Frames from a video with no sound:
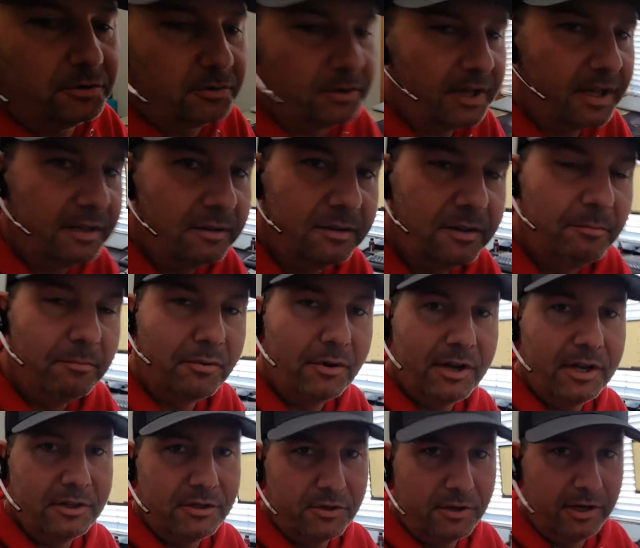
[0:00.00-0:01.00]
that the
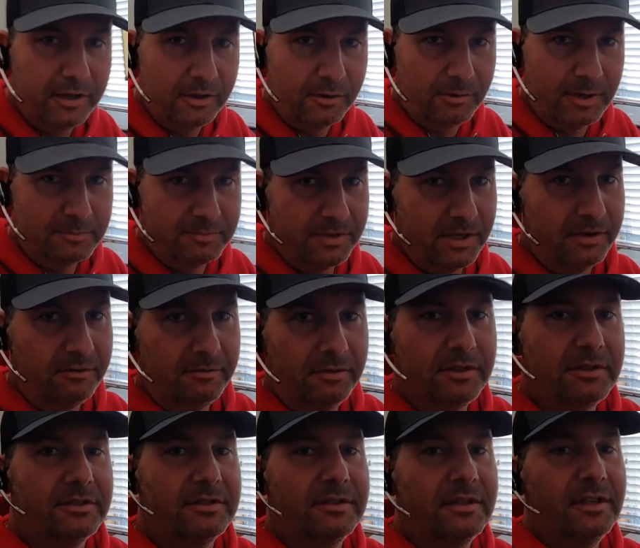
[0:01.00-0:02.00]
Bring a Trailer website
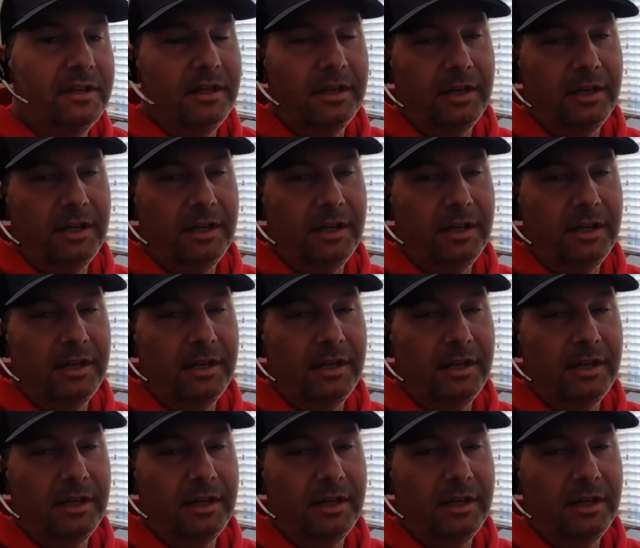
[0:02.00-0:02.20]
was